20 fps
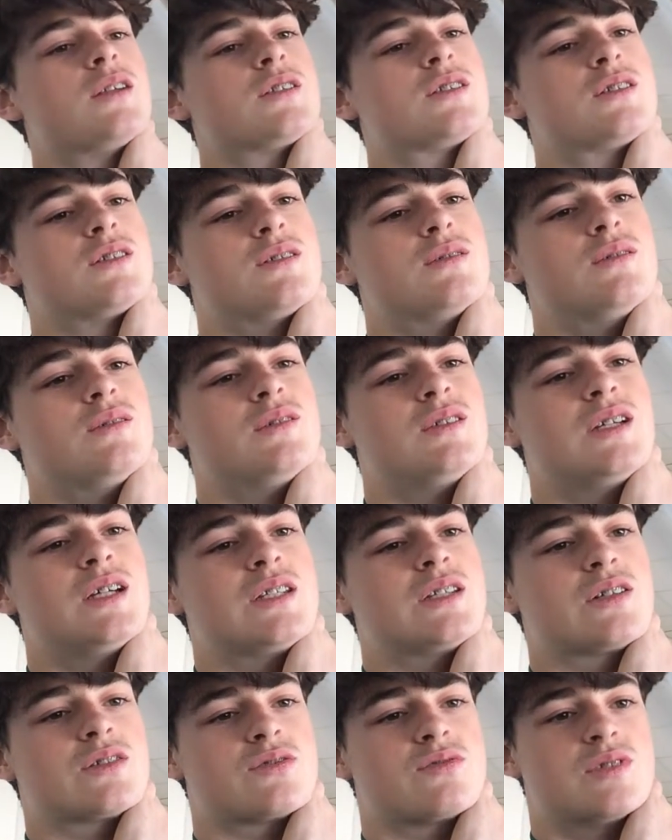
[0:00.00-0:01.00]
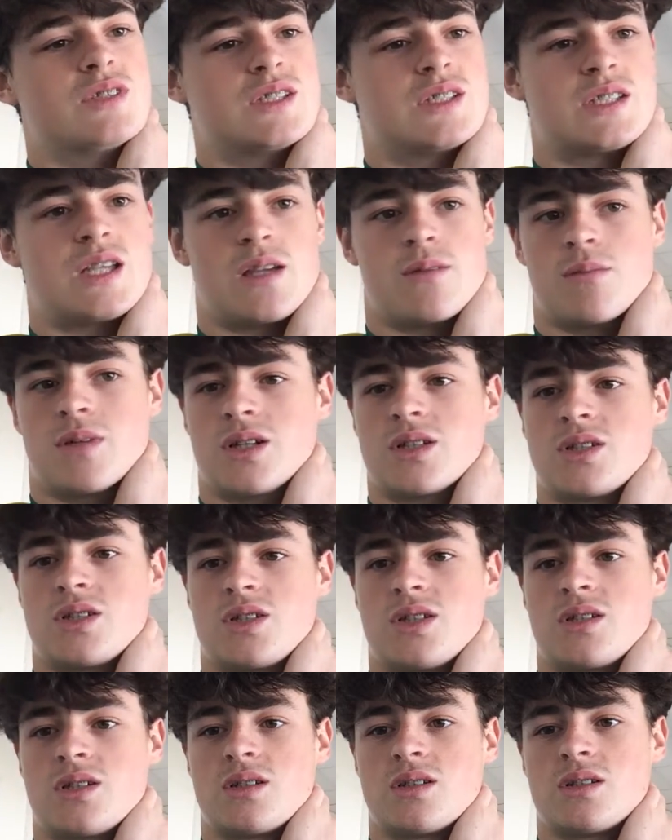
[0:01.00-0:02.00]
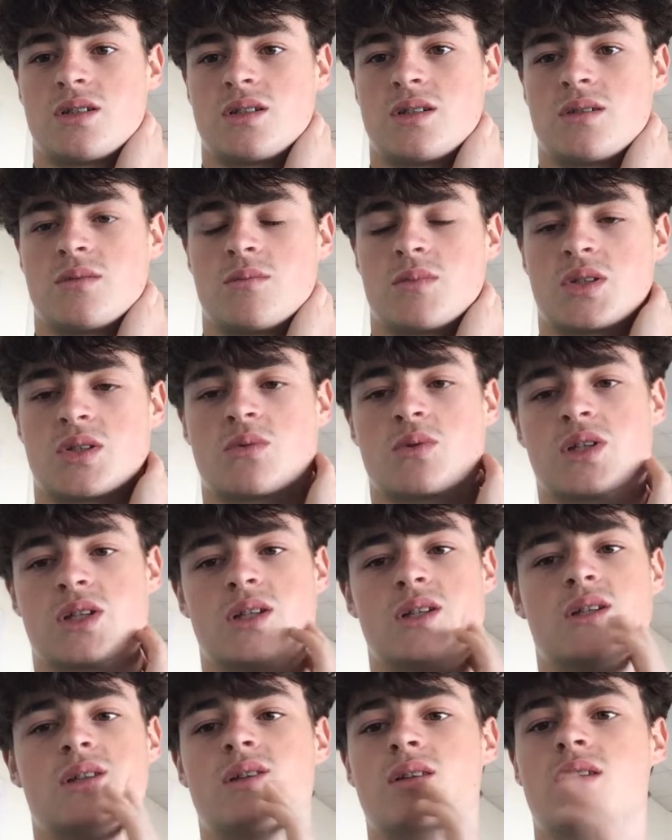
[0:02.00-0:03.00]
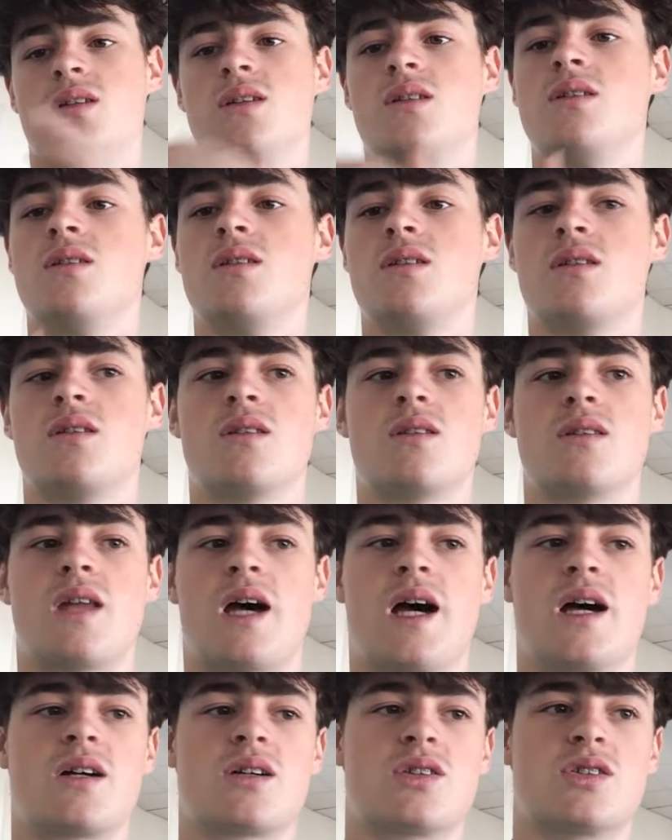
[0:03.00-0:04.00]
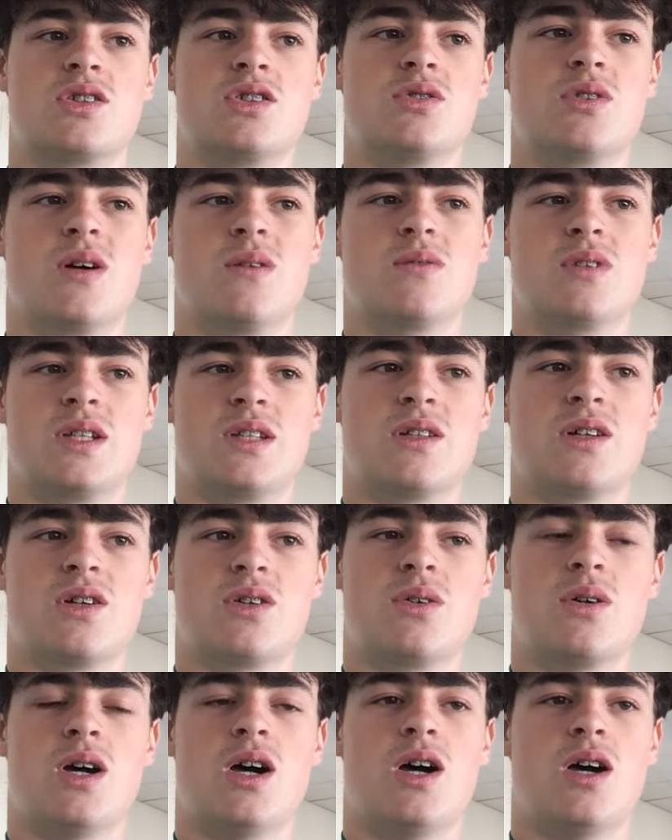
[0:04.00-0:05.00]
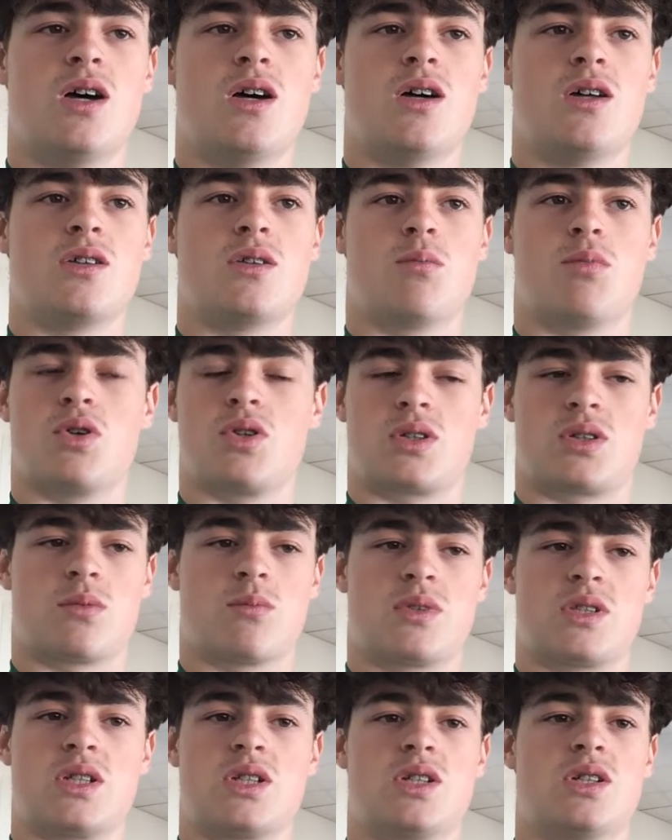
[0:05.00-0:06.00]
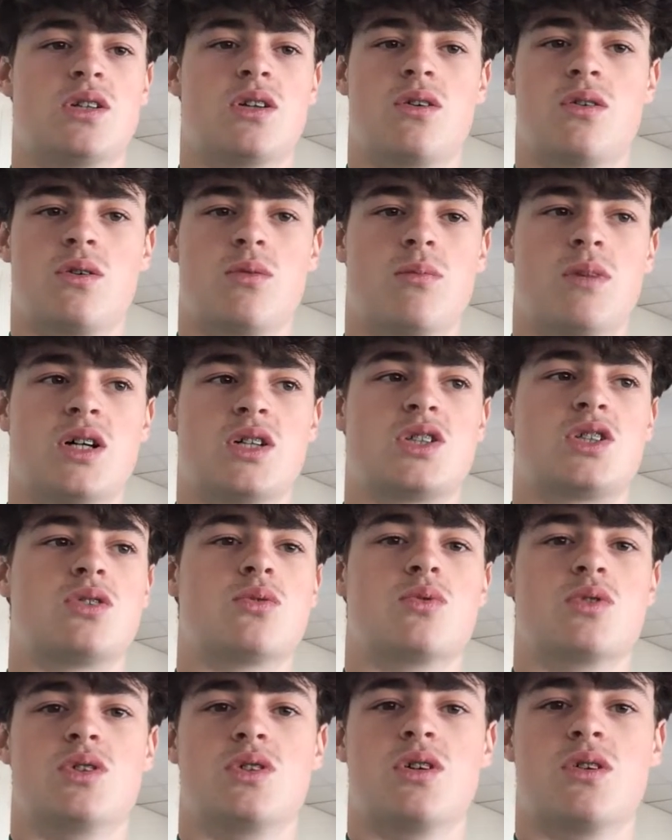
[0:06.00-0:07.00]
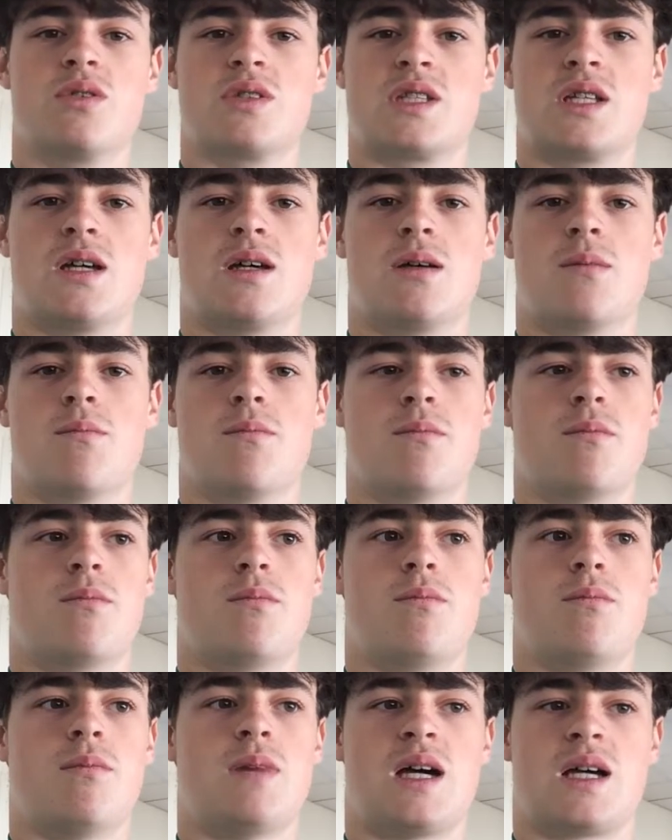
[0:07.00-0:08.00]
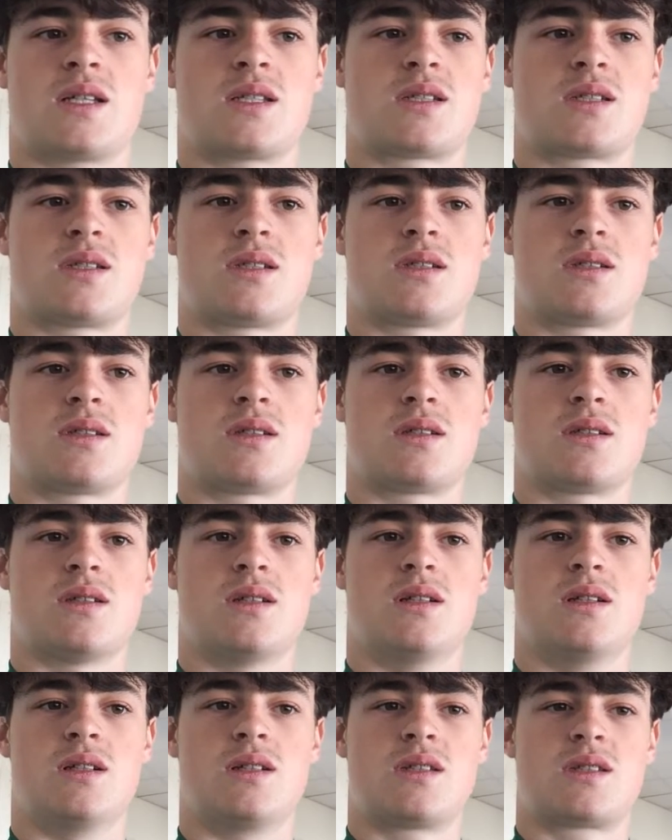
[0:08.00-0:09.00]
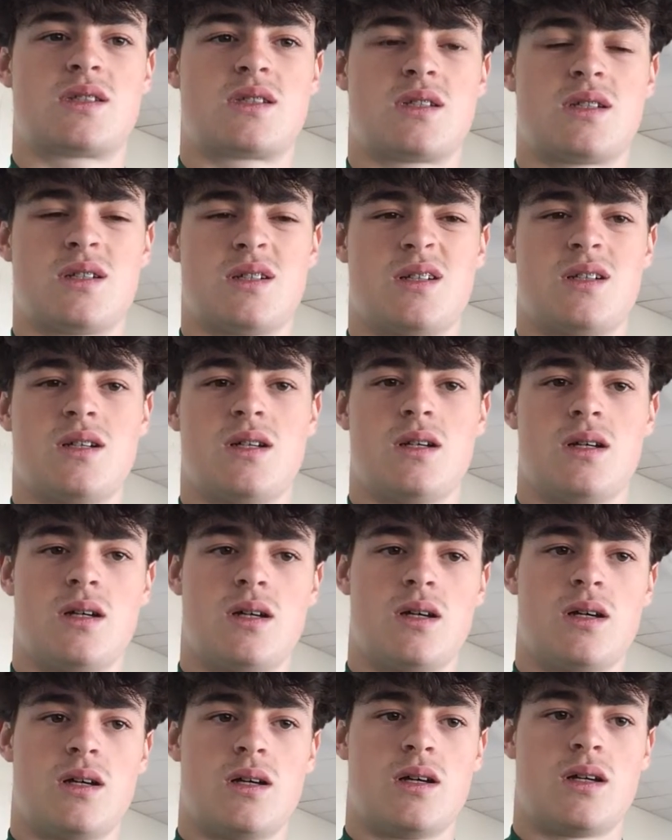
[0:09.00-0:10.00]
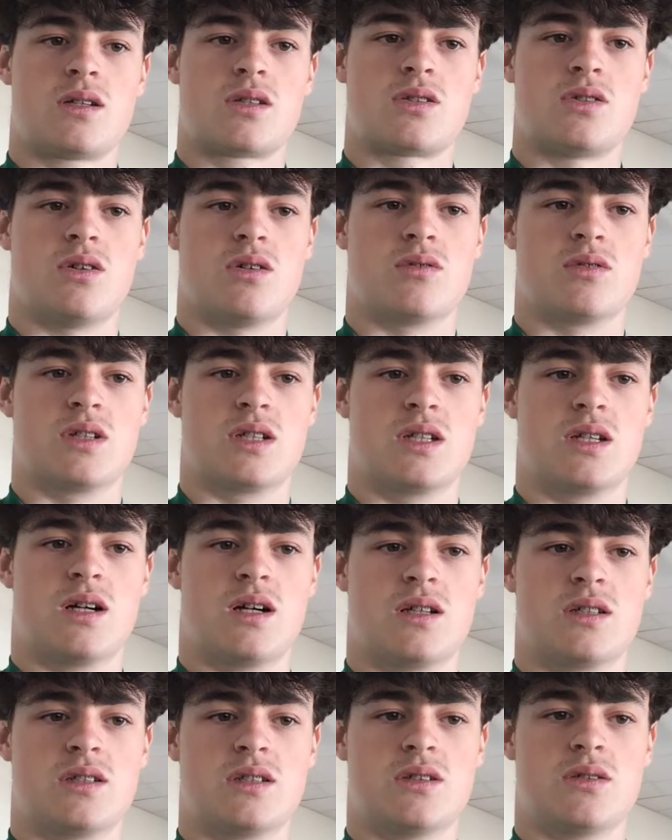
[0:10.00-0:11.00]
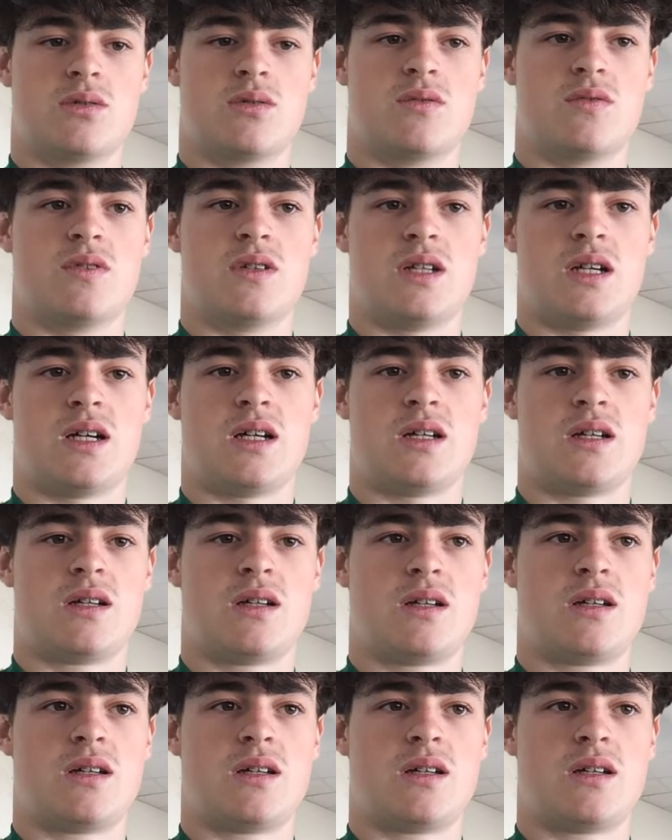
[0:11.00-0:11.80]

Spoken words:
so it doesn't really say much between that, because you don't really know the body composition, don't know much. All you know is their mass. It's not really ideal for that.